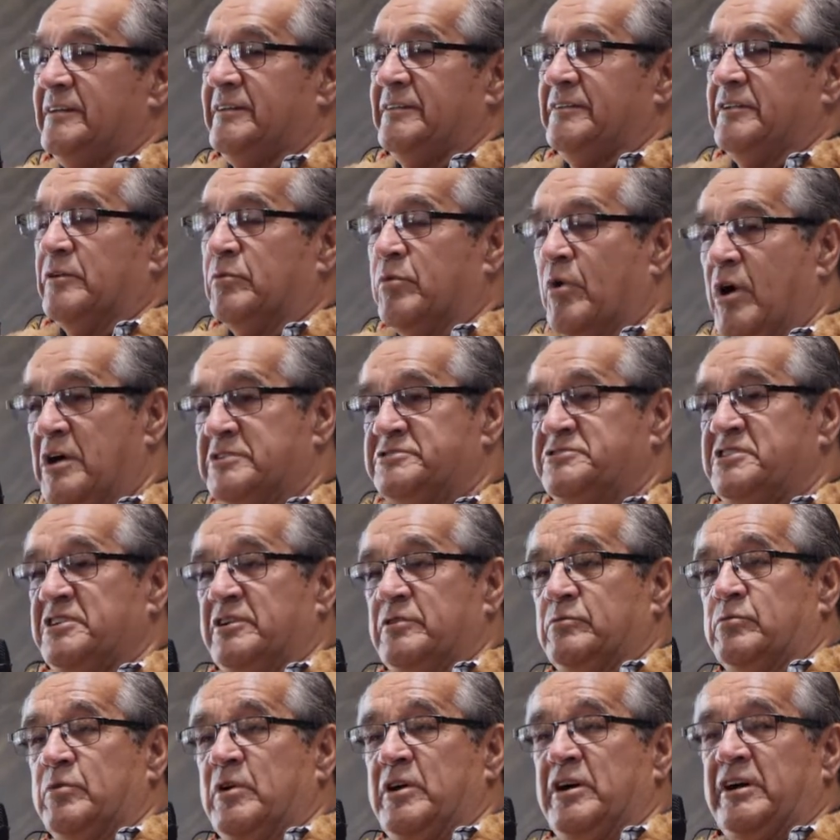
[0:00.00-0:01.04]
The
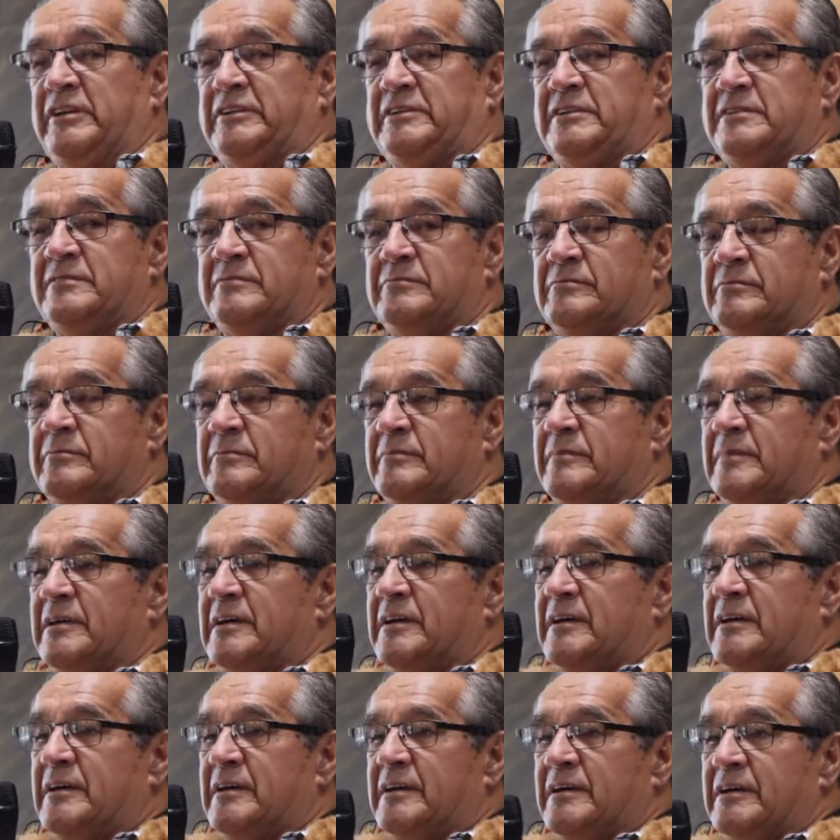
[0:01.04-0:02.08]
Wanju word,
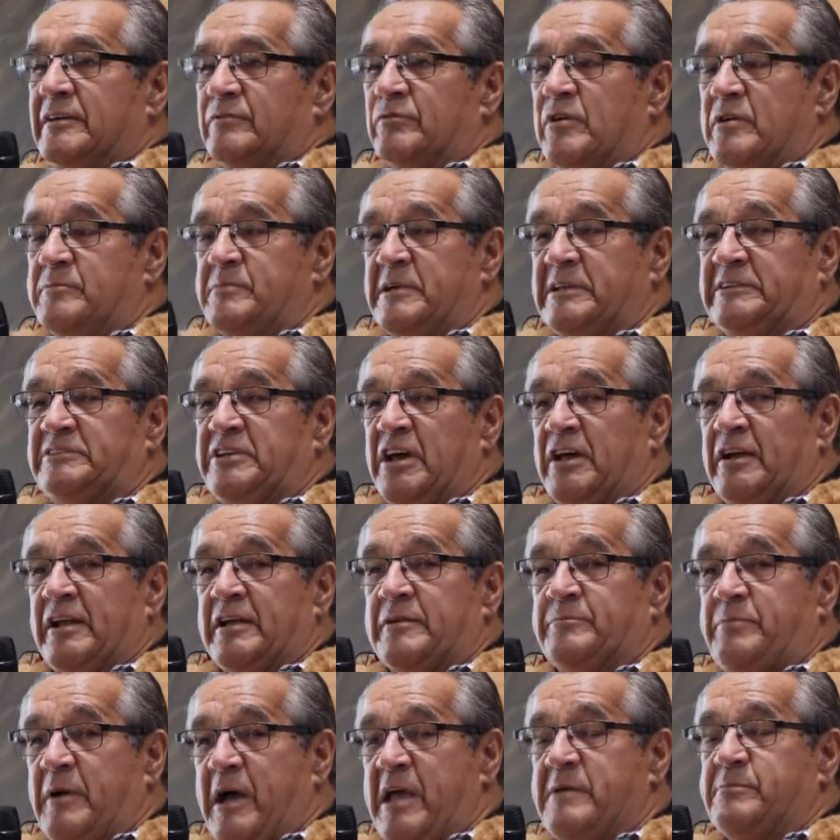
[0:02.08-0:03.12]
we've been telling
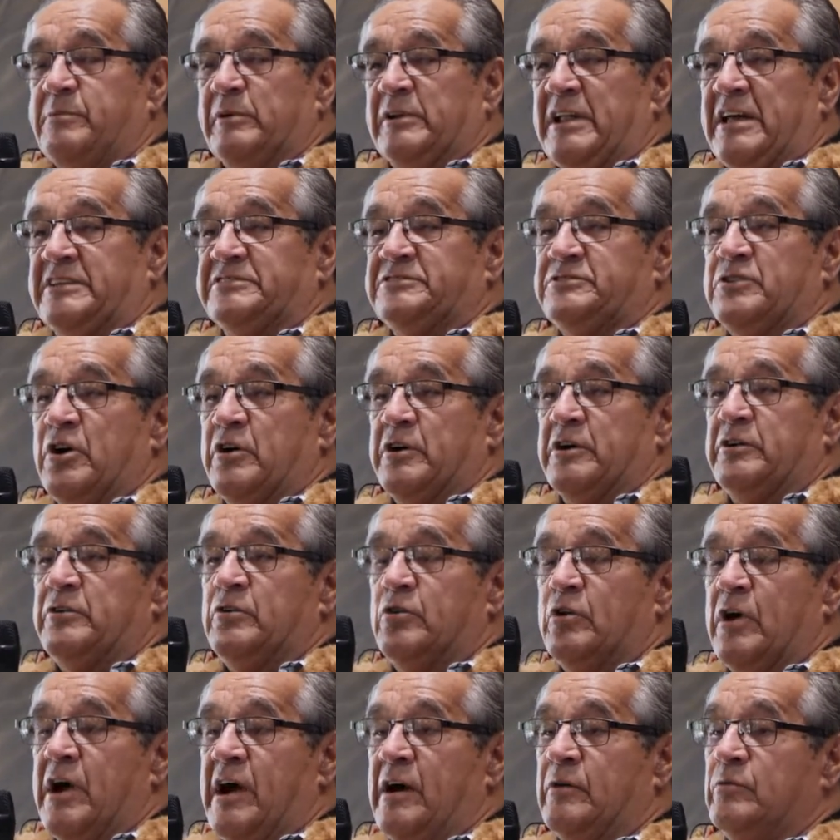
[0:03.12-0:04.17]
people that it's not a
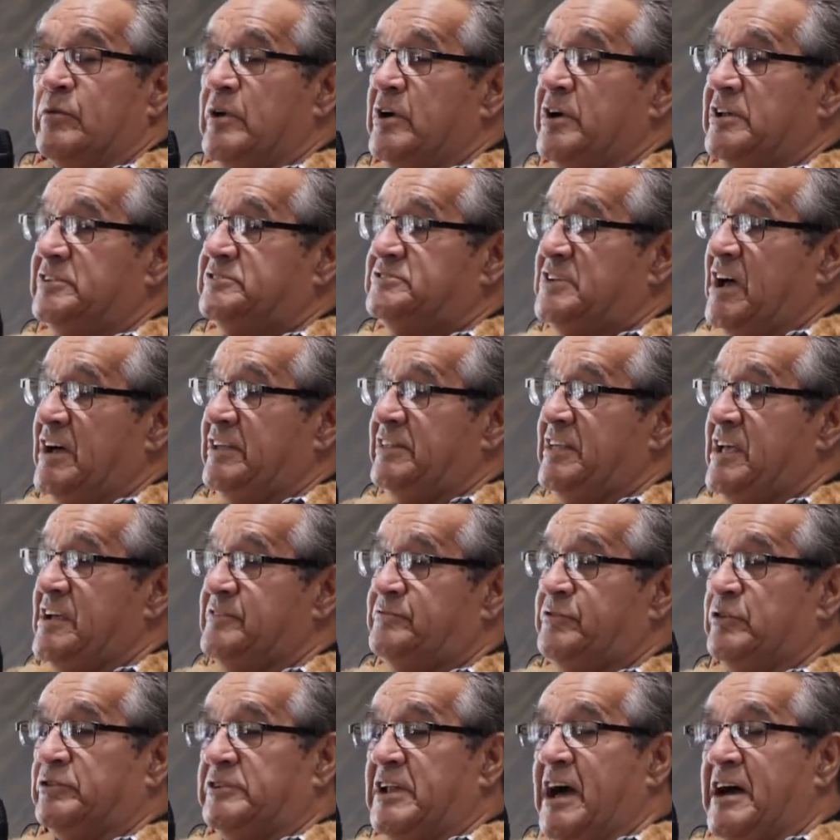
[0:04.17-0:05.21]
Noongar word, so
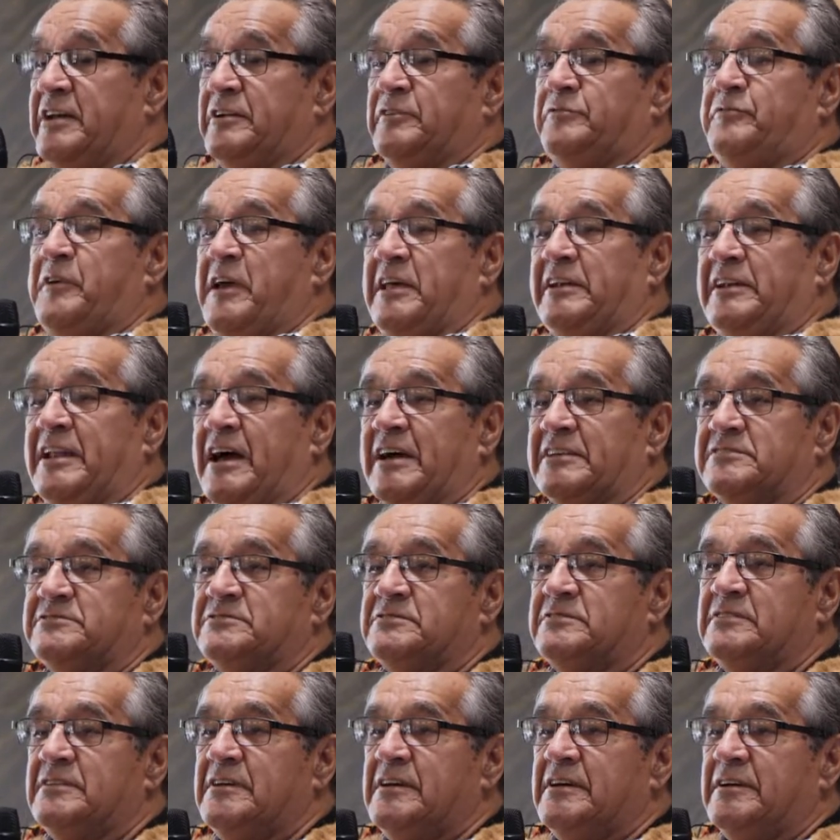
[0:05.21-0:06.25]
therefore don't offend us
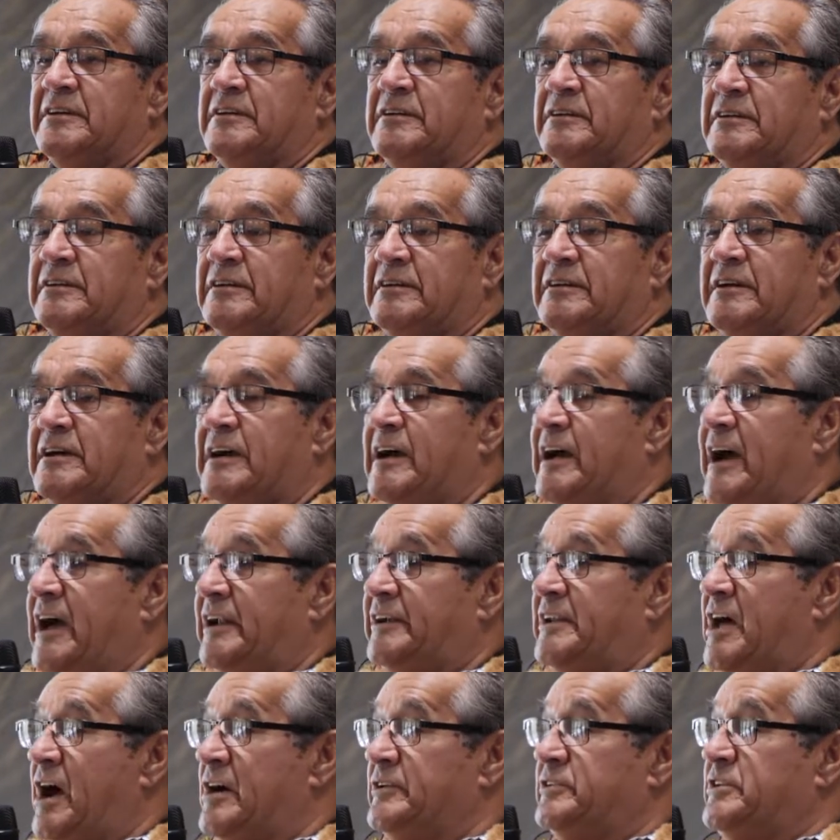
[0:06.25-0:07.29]
and
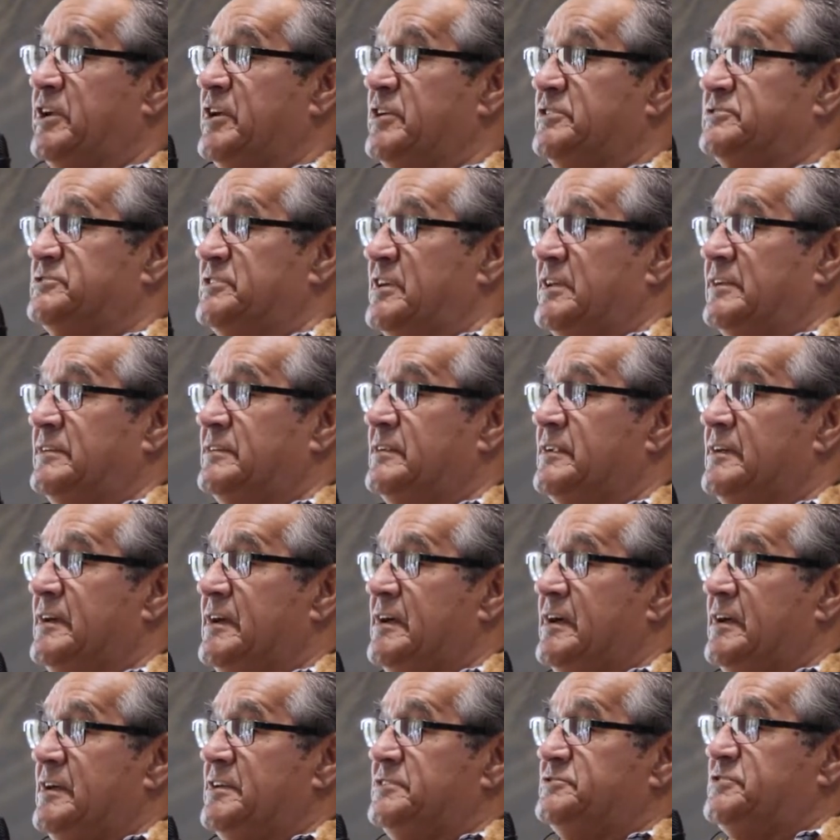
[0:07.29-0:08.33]
don't use it.
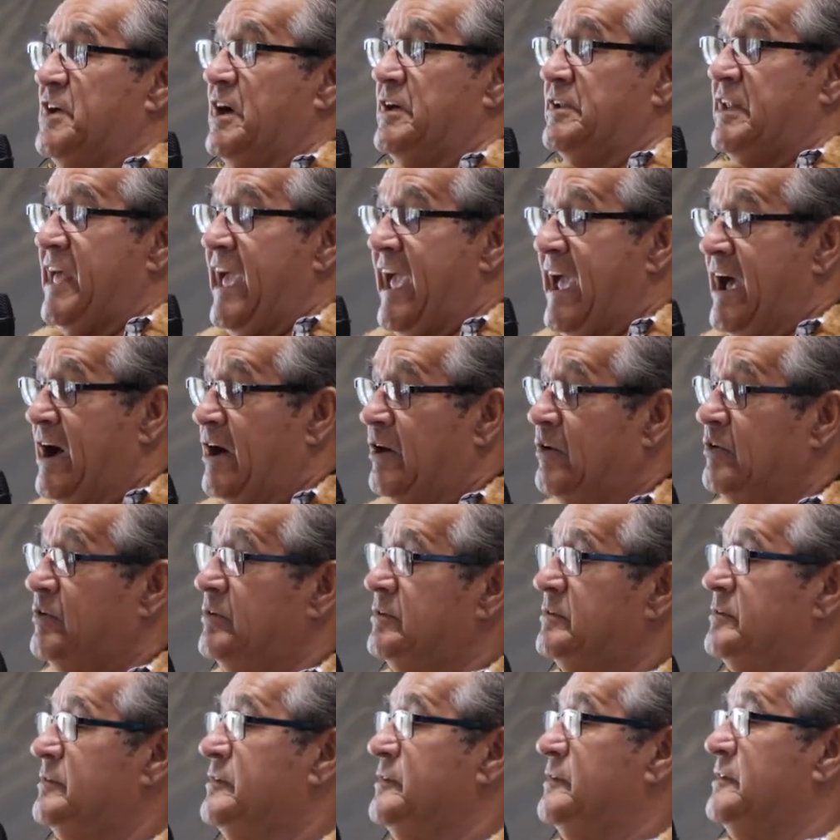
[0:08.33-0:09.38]
So now
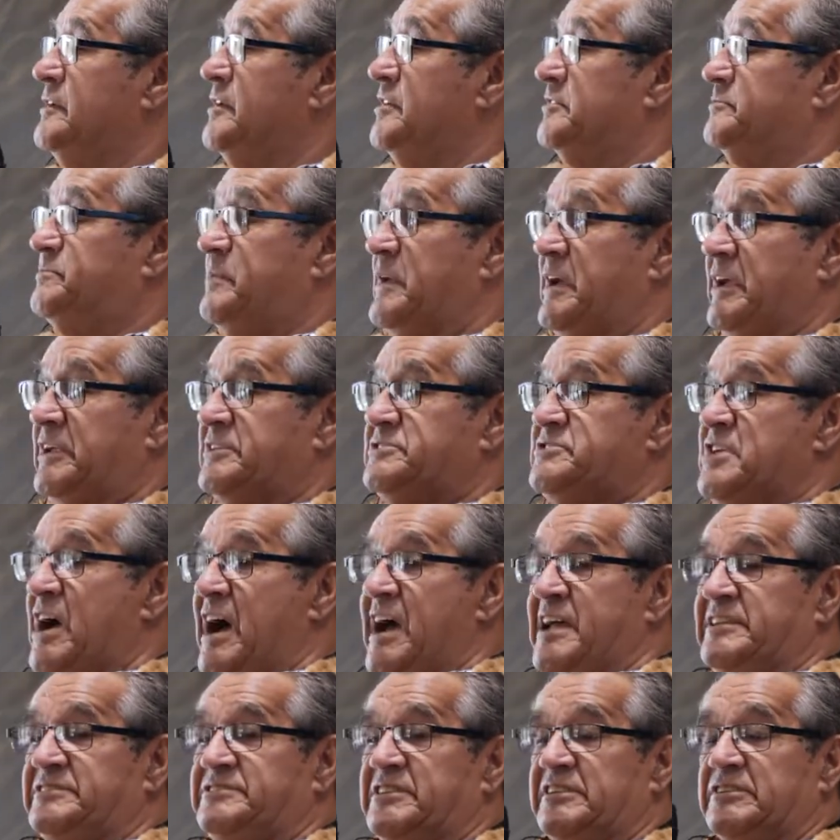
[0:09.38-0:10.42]
it's being
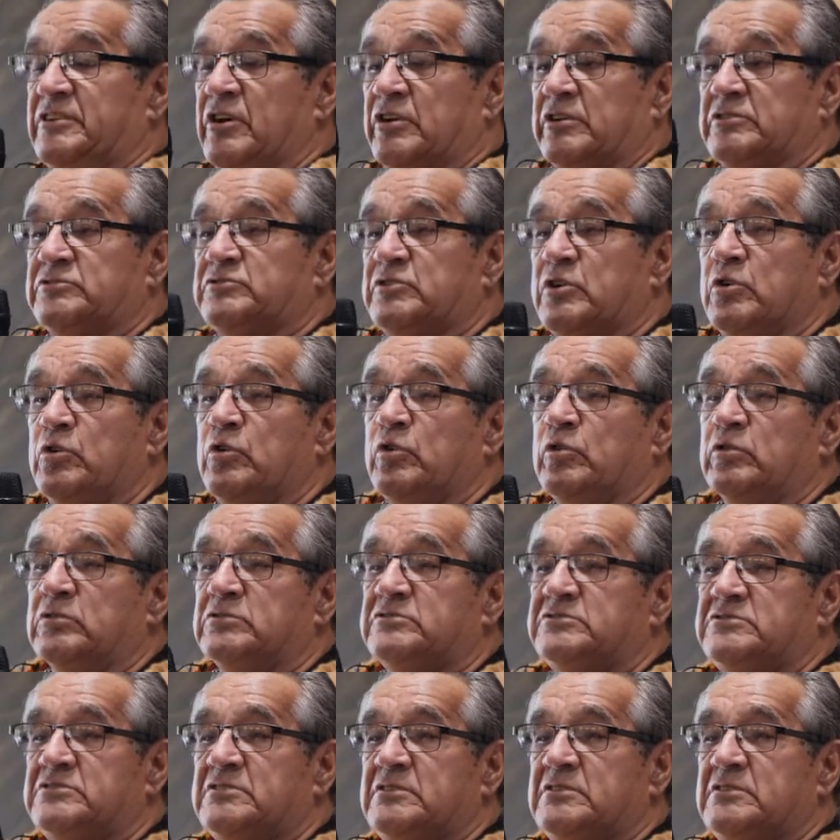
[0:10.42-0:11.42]
changed in a lot of schools.